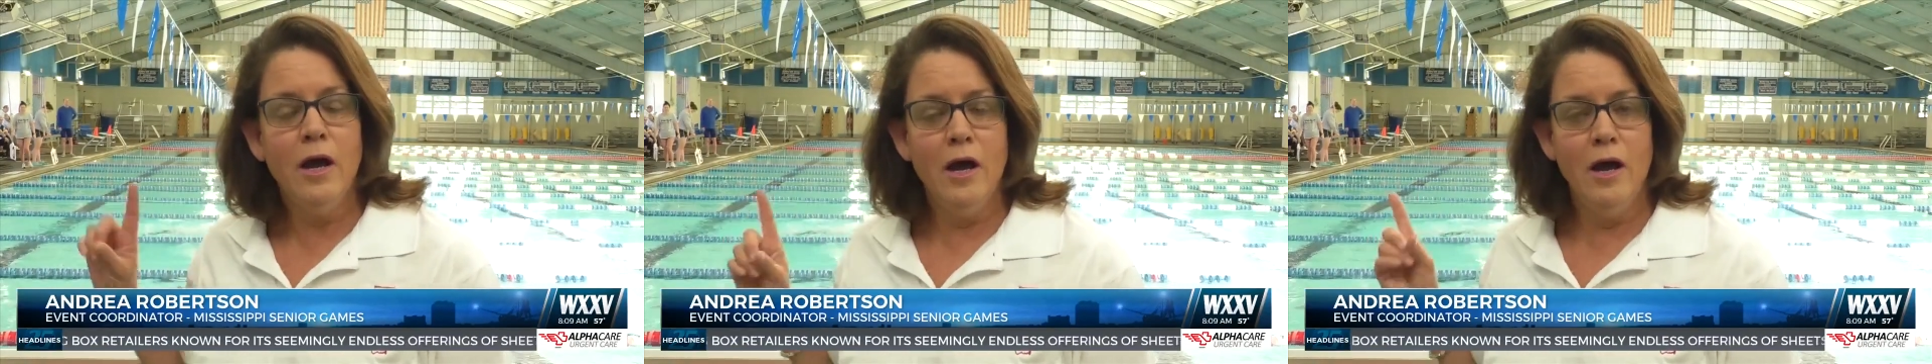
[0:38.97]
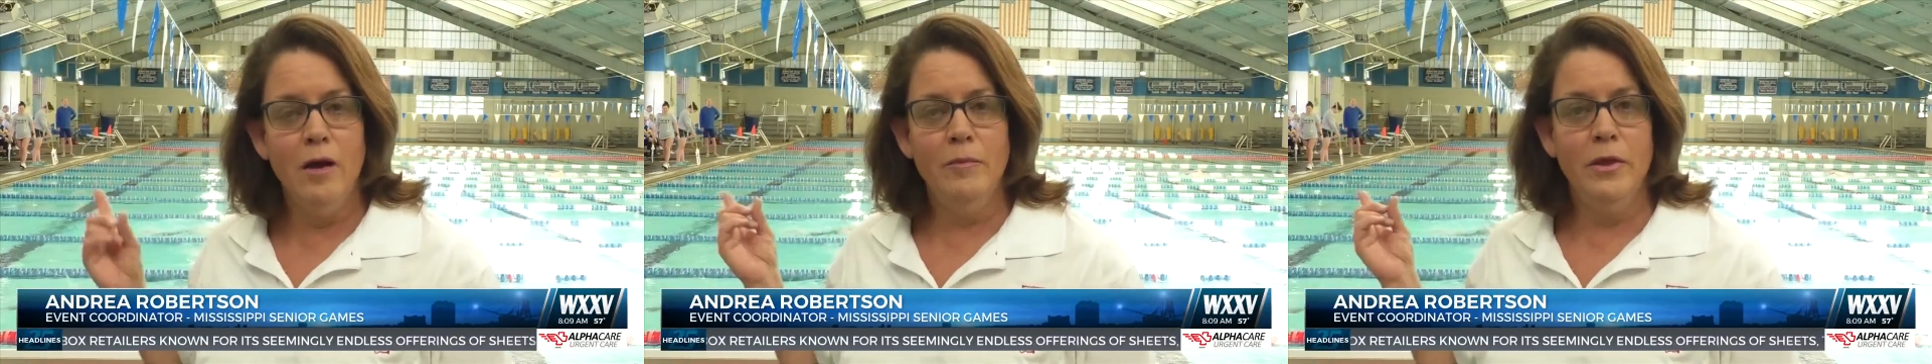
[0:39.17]

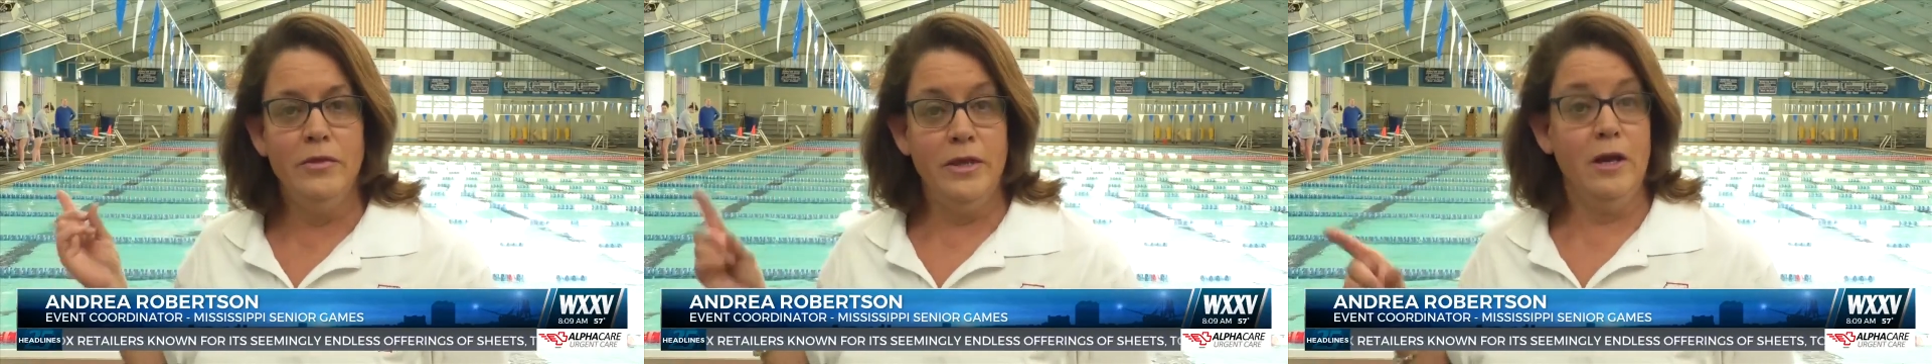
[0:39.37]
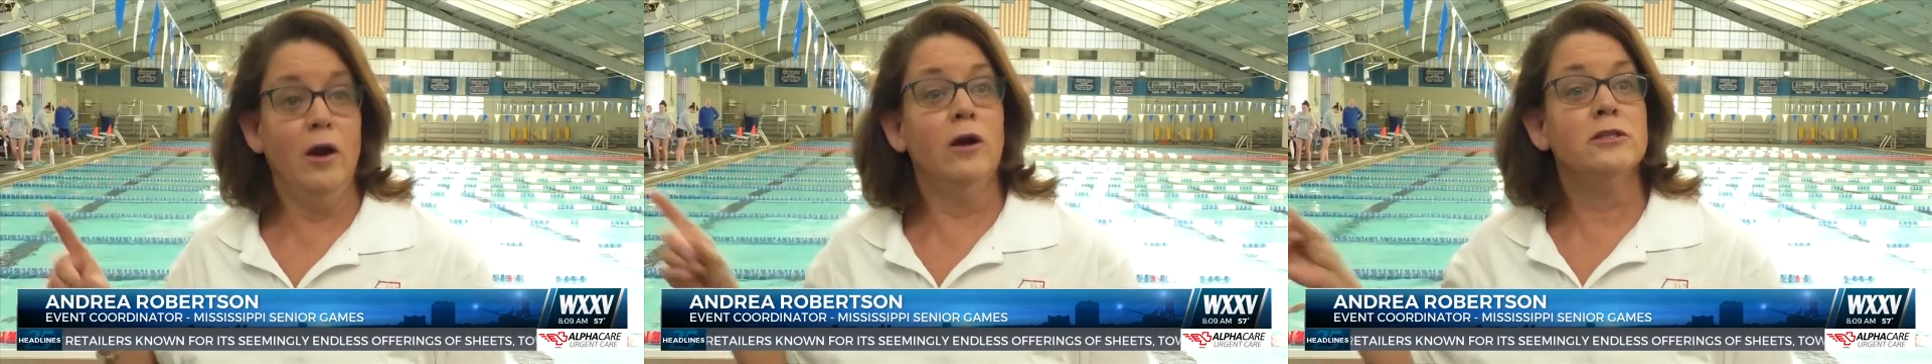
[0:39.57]
Um,
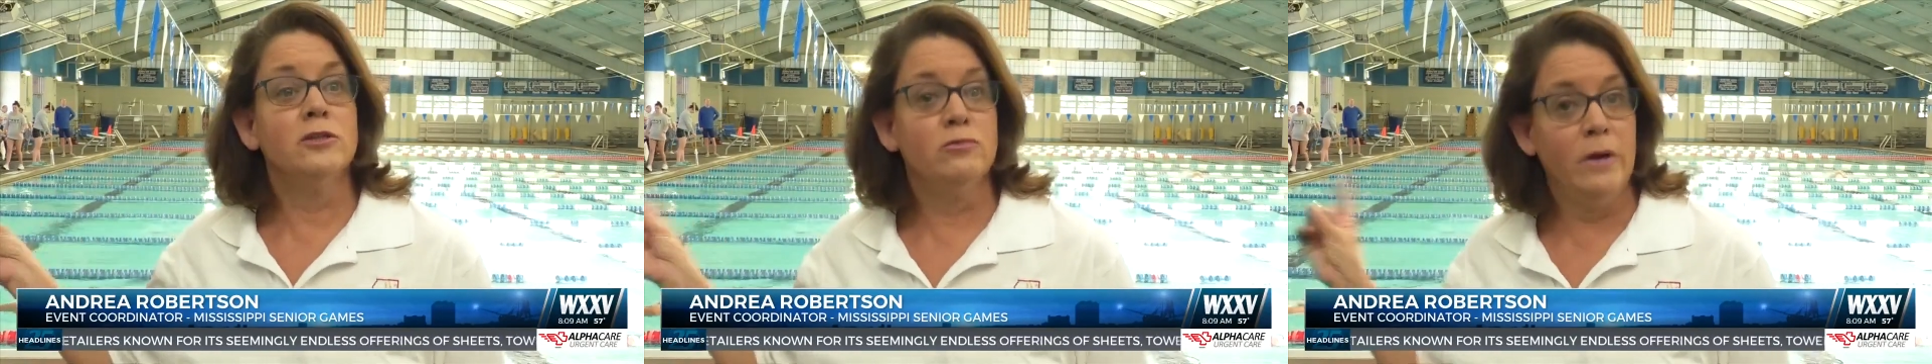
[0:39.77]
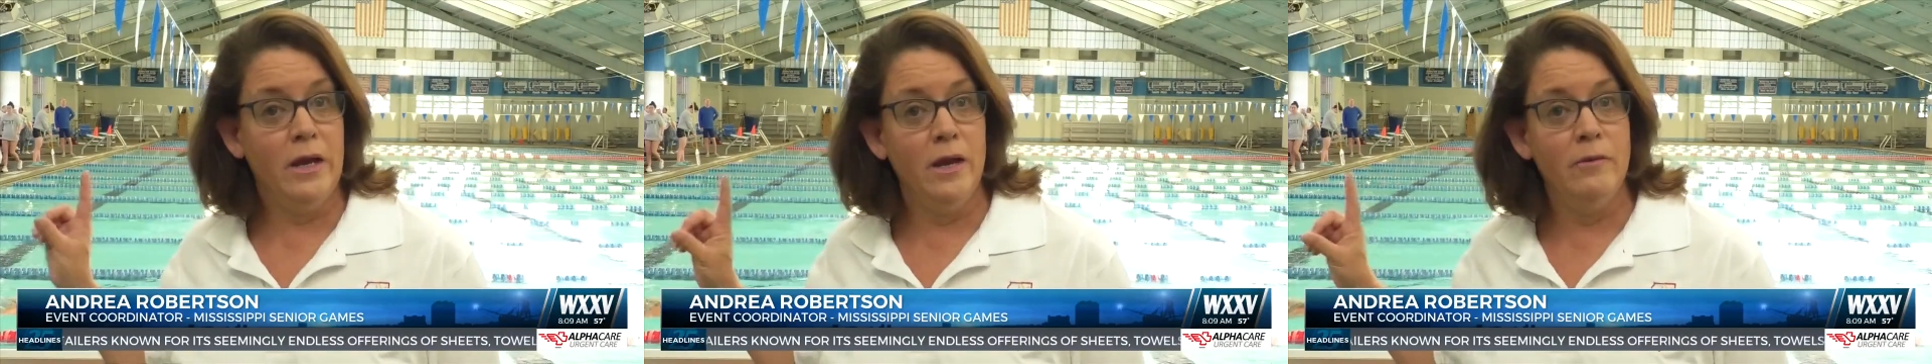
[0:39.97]
they all
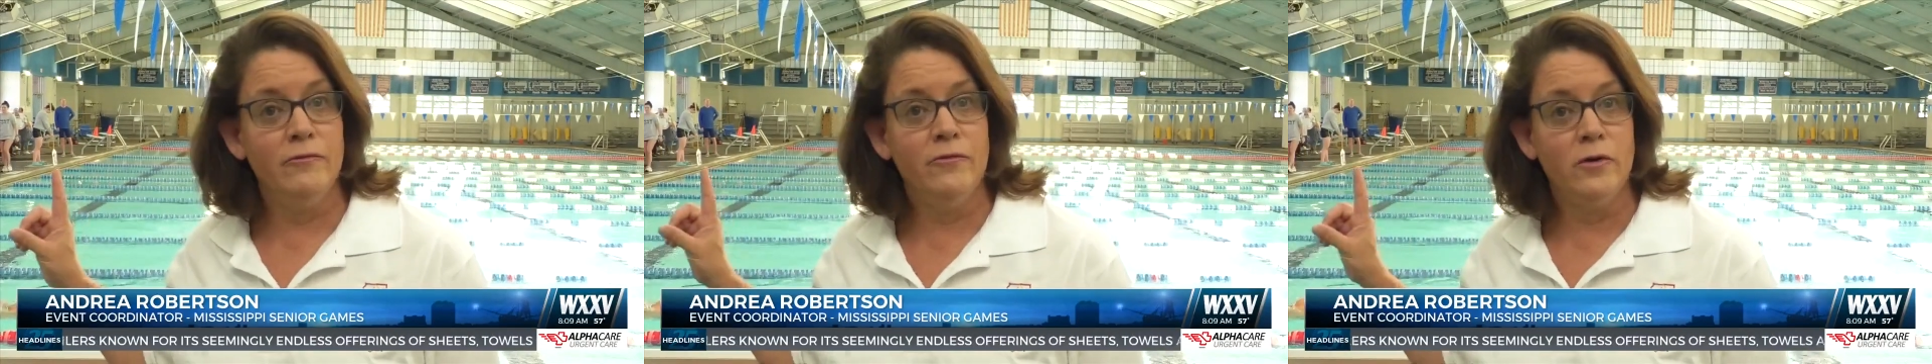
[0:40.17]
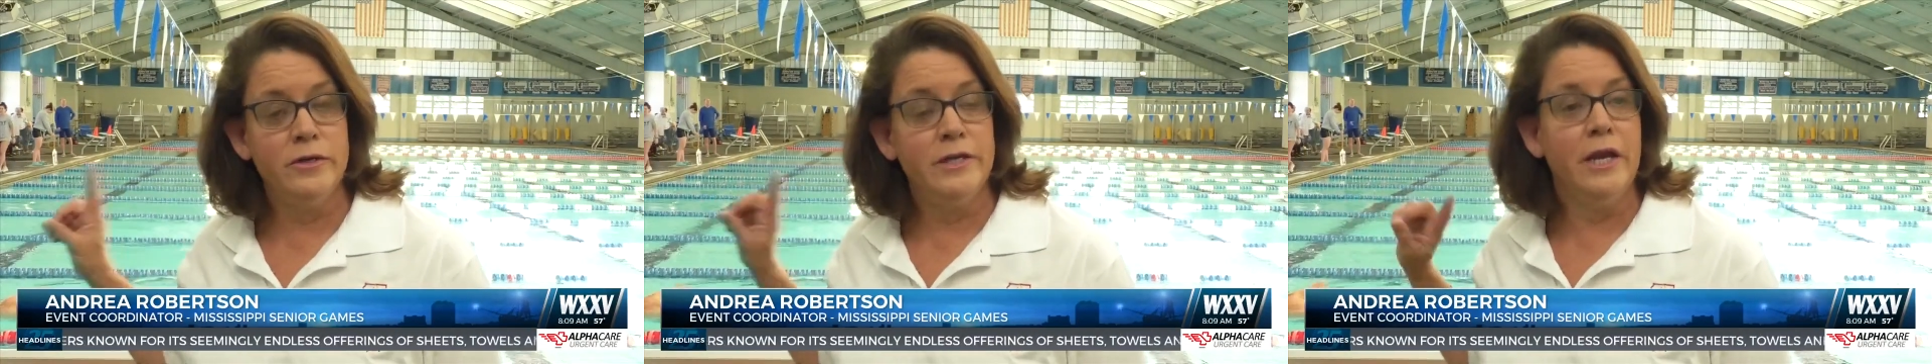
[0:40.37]

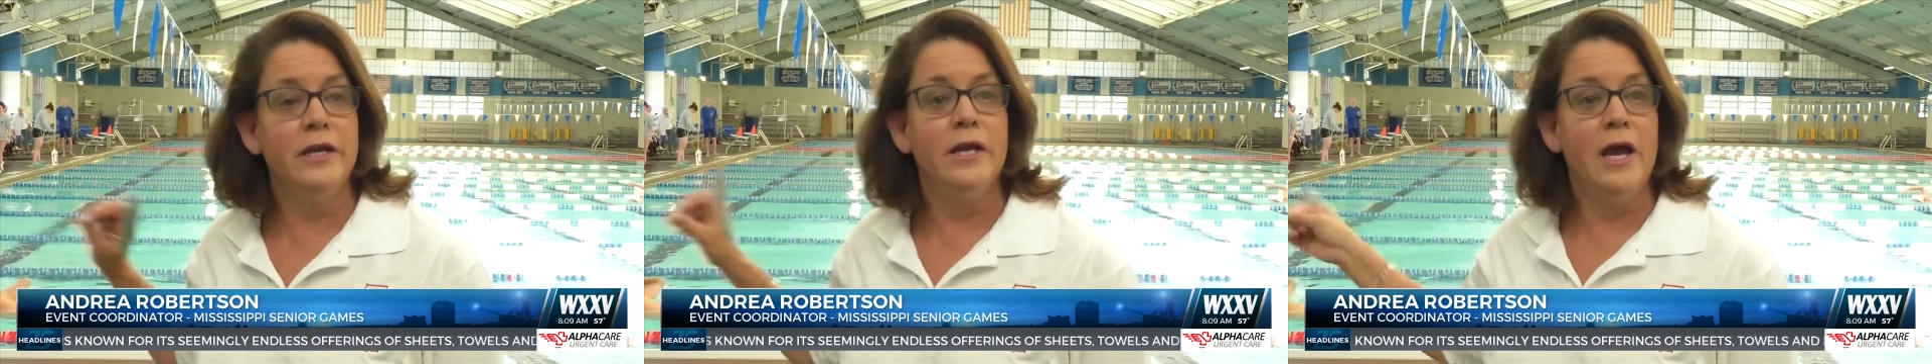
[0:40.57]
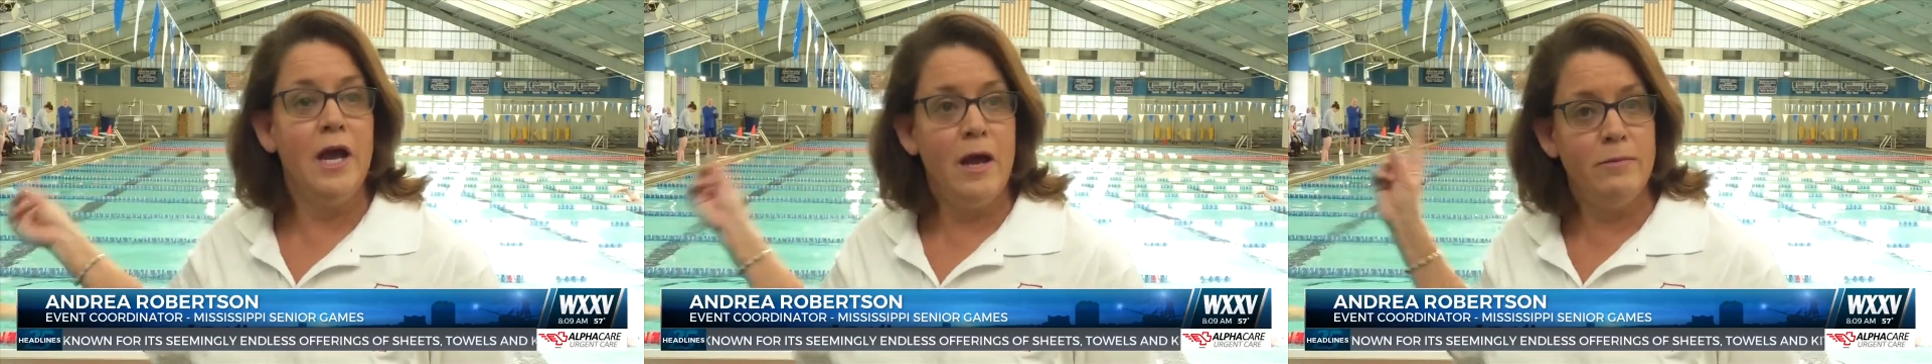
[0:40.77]
swam for
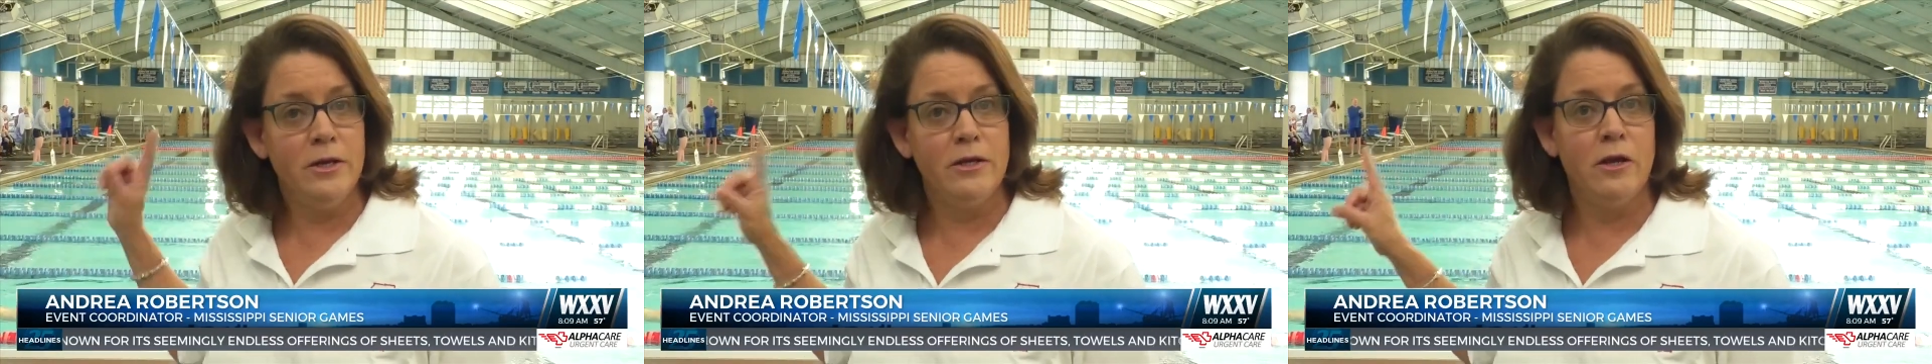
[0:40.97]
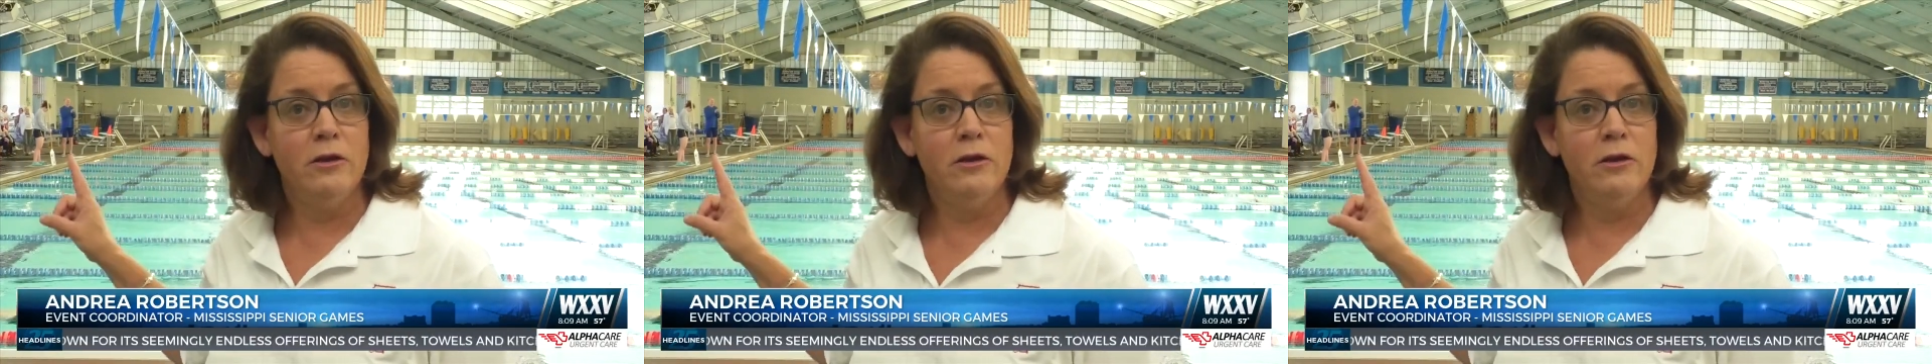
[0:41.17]
Dana Abbott,